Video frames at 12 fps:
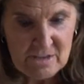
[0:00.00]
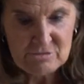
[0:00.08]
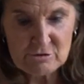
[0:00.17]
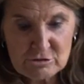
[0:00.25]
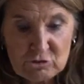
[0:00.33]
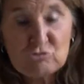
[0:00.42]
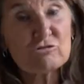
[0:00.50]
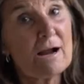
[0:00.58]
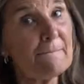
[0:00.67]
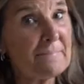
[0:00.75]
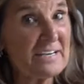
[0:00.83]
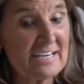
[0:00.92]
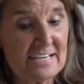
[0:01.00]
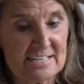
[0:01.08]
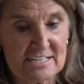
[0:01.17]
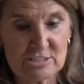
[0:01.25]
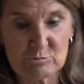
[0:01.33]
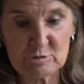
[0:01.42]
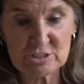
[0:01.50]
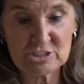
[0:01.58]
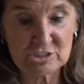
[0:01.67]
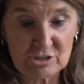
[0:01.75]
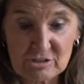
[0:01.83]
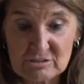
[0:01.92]
Those grumpy kids were
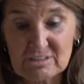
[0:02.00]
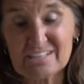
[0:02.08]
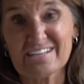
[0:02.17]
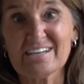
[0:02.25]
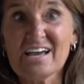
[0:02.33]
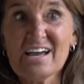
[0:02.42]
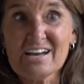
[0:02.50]
certainly